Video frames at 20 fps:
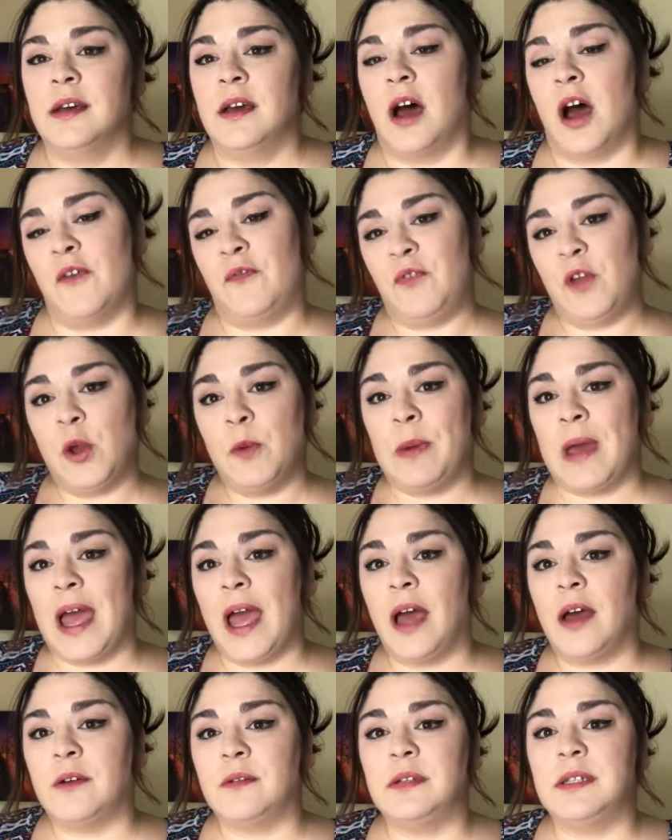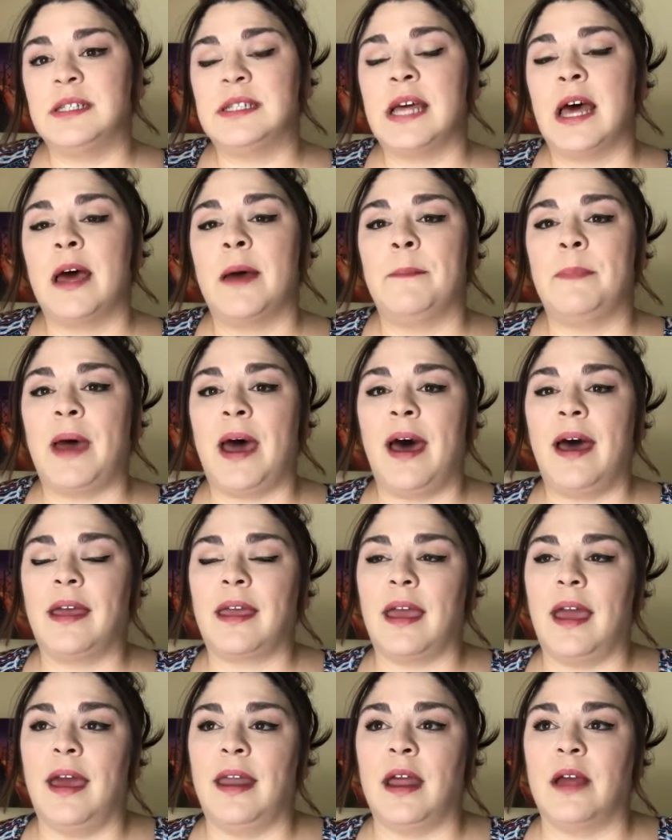a few pounds
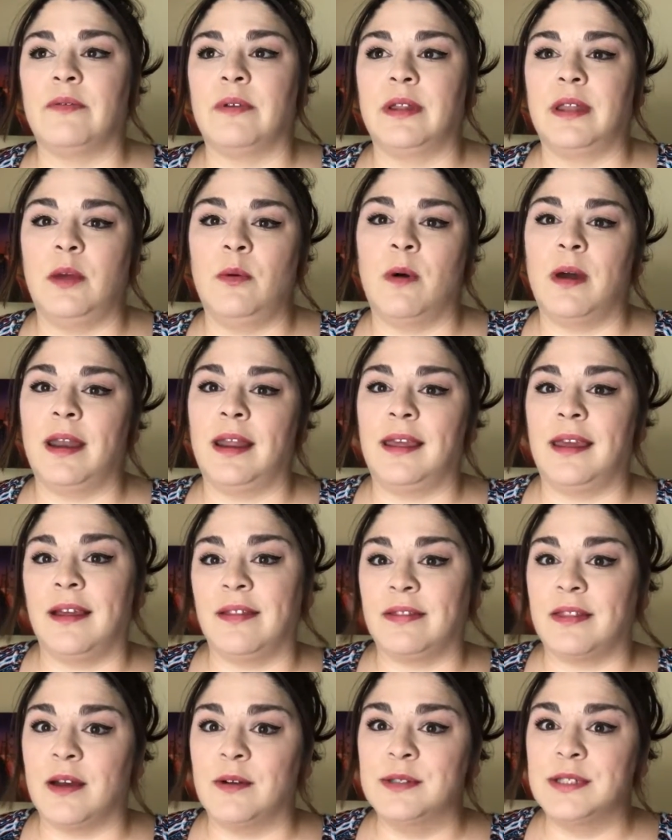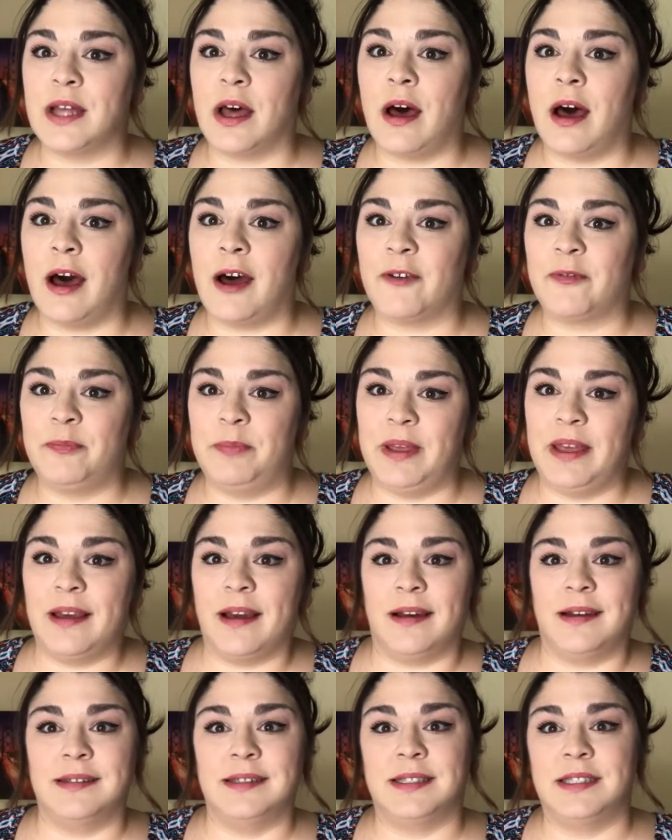back and I really want to get those off
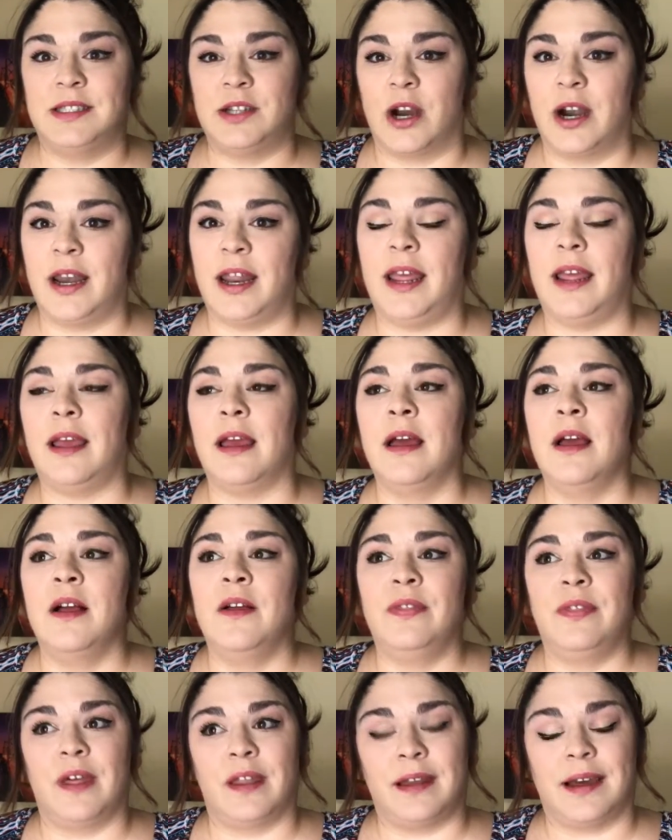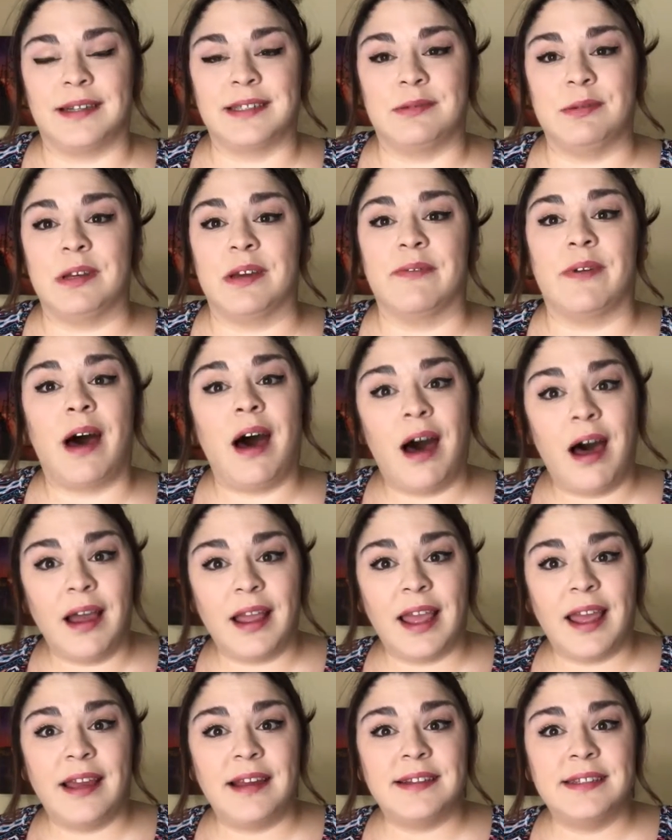because starting the last week of
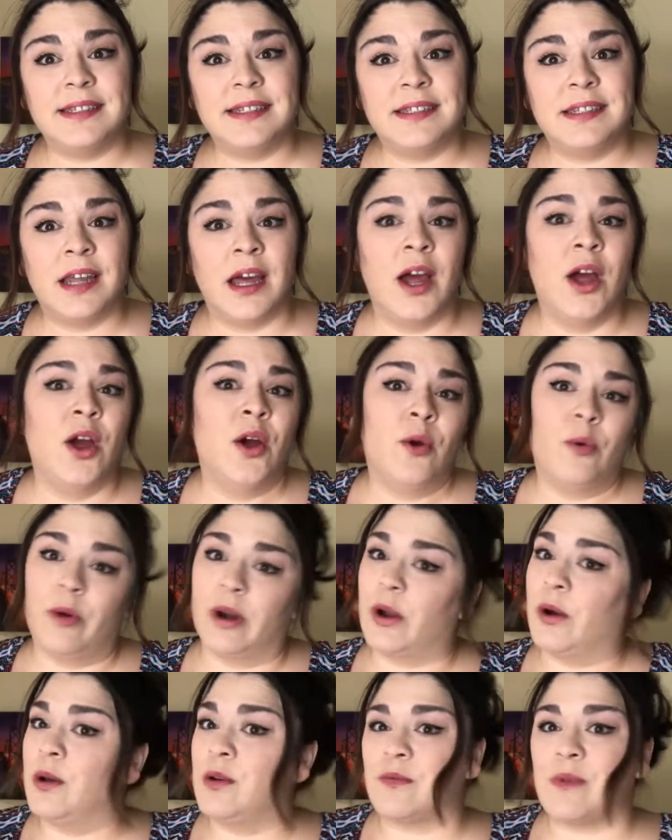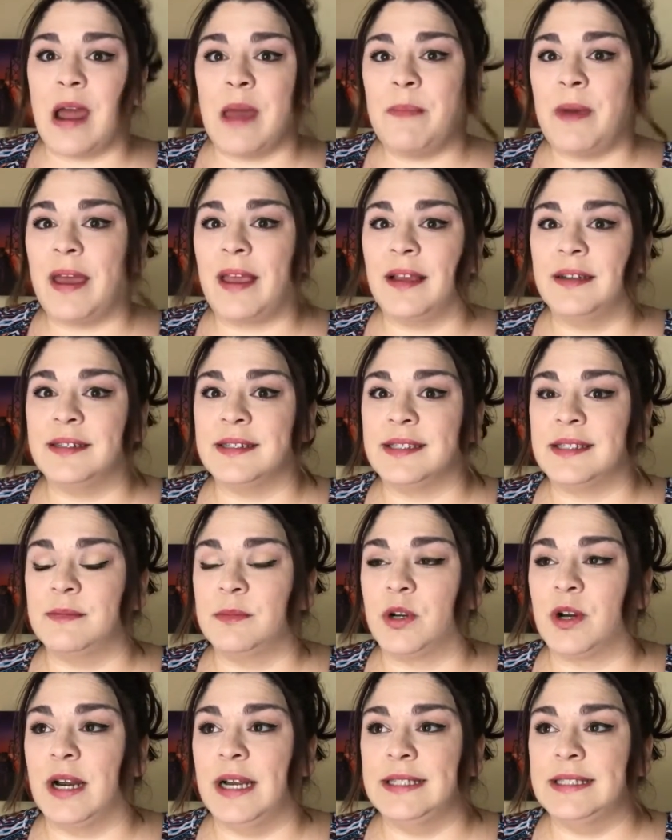August, we're going right back into
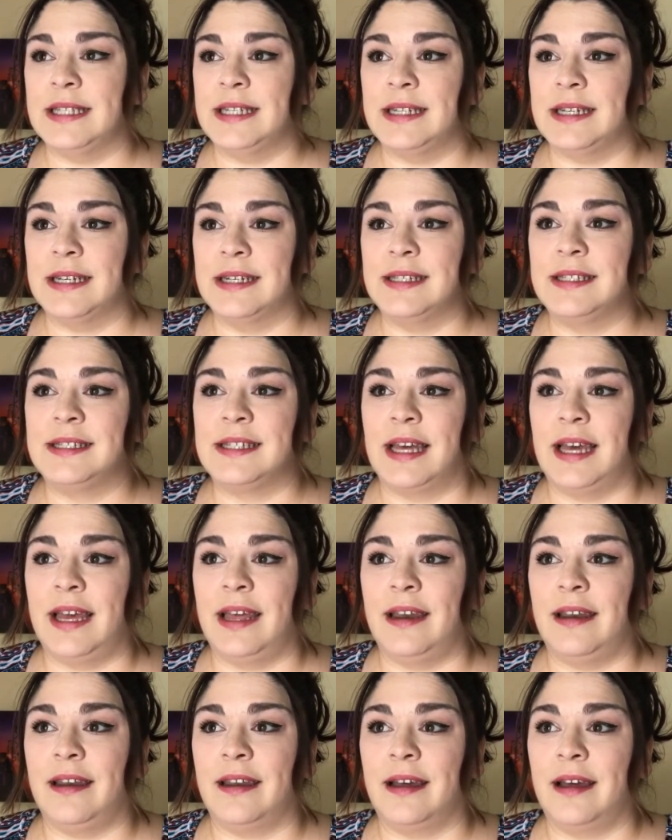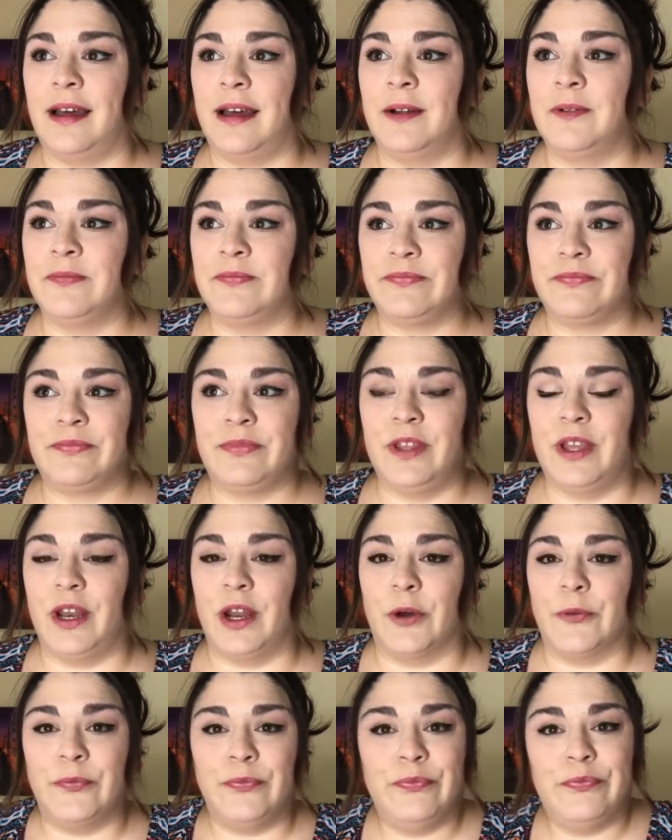some craziness and, you
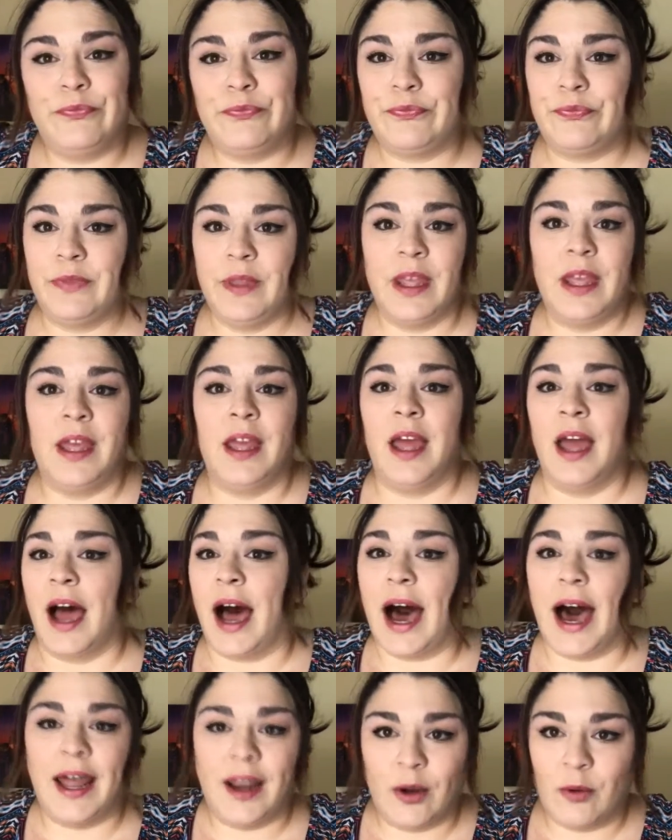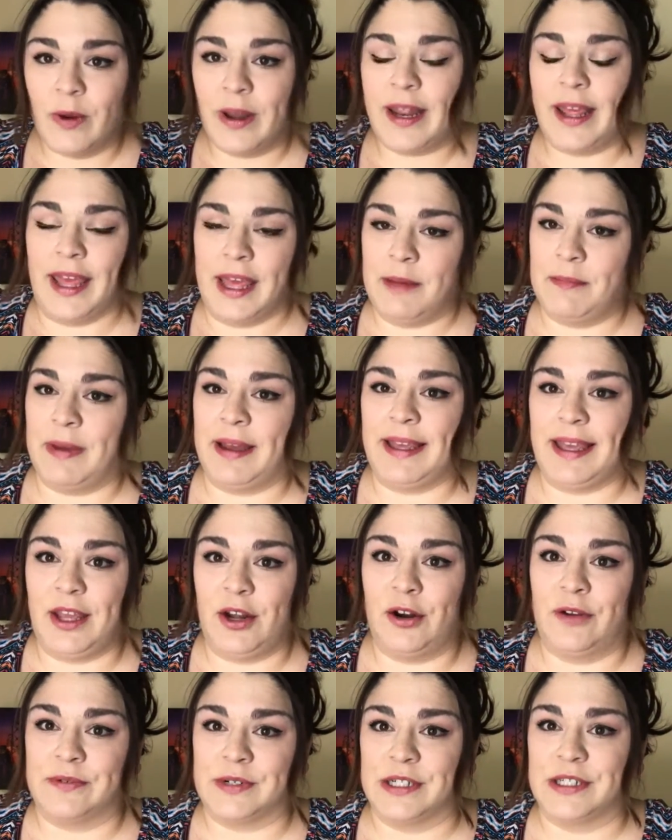know, I don't want to hit my
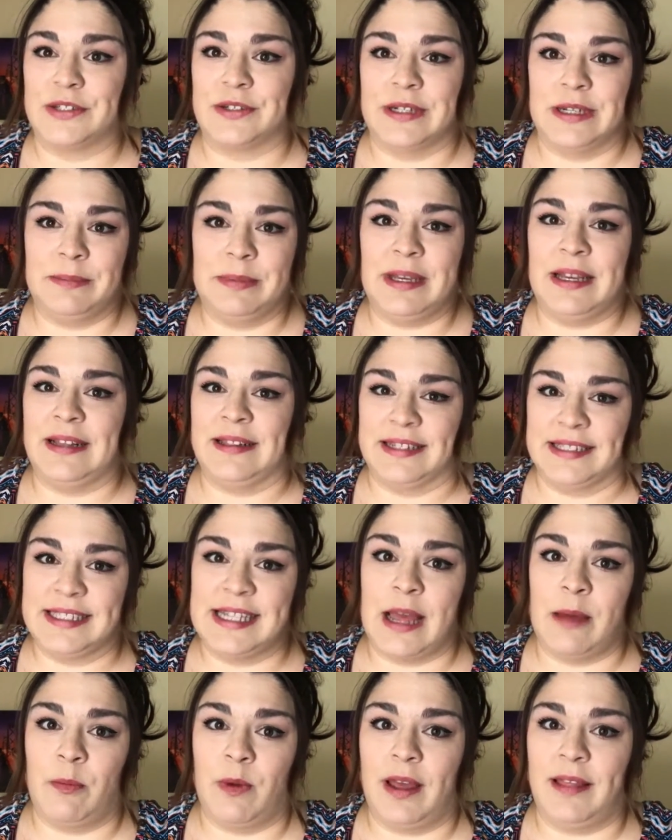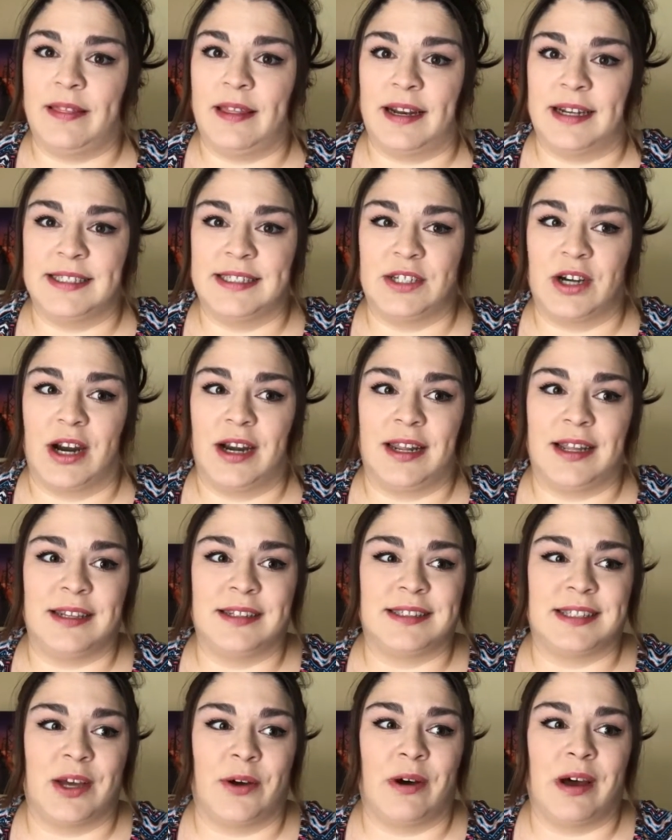keto anniversary being the same weight that I
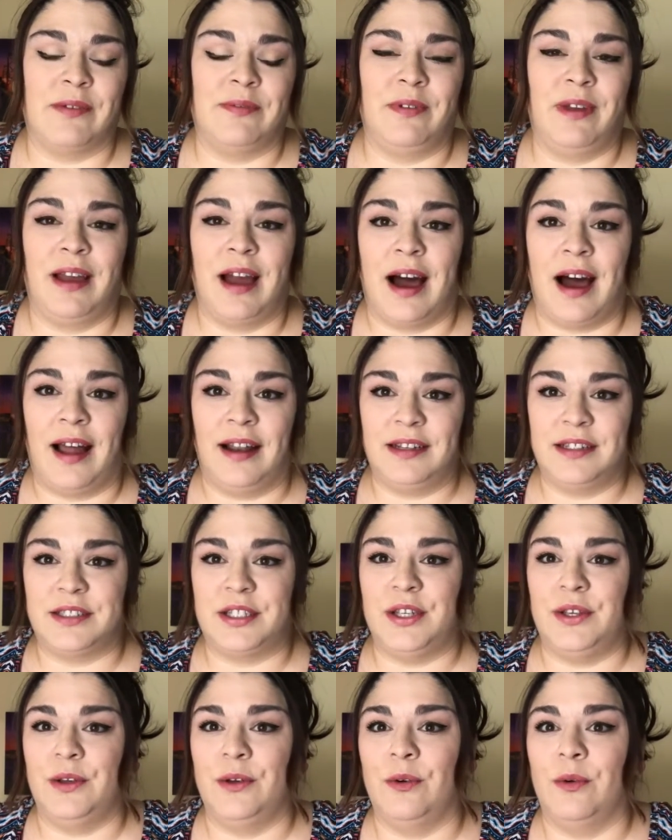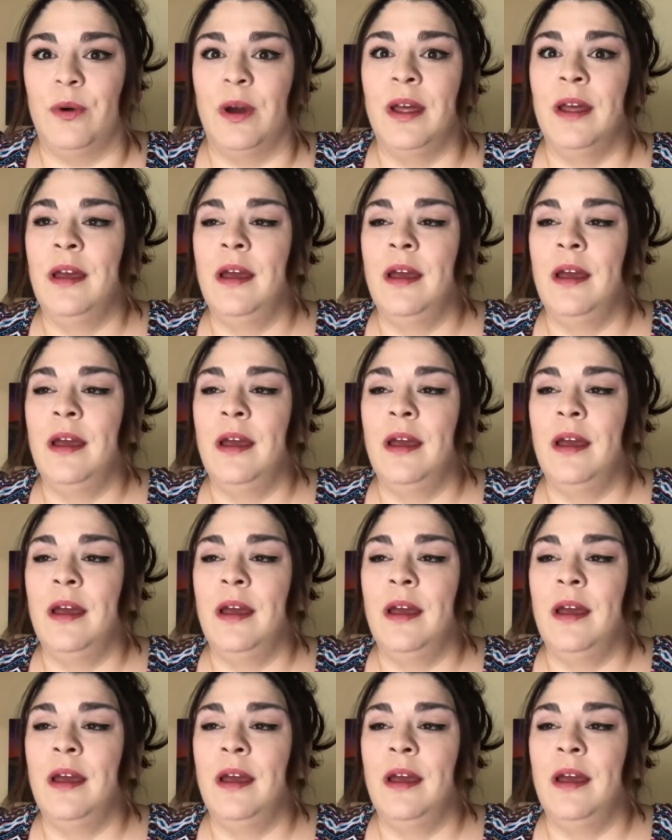started. So I've got to